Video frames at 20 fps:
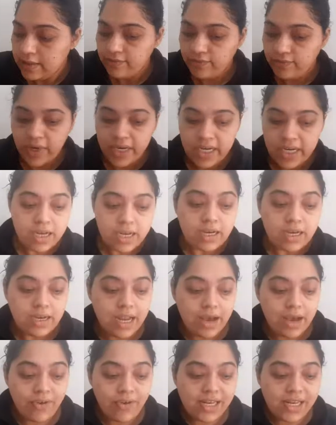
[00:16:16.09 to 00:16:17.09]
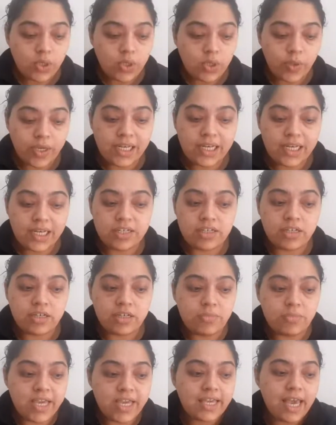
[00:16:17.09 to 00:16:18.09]
Fine. Now I'll quickly
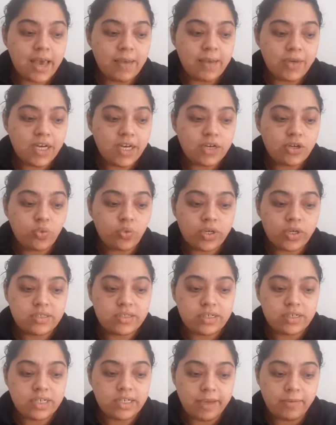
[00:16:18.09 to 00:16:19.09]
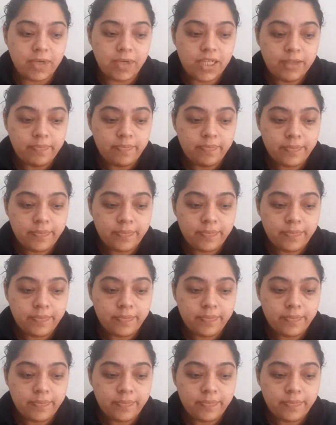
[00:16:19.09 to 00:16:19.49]
turn my camera towards the table.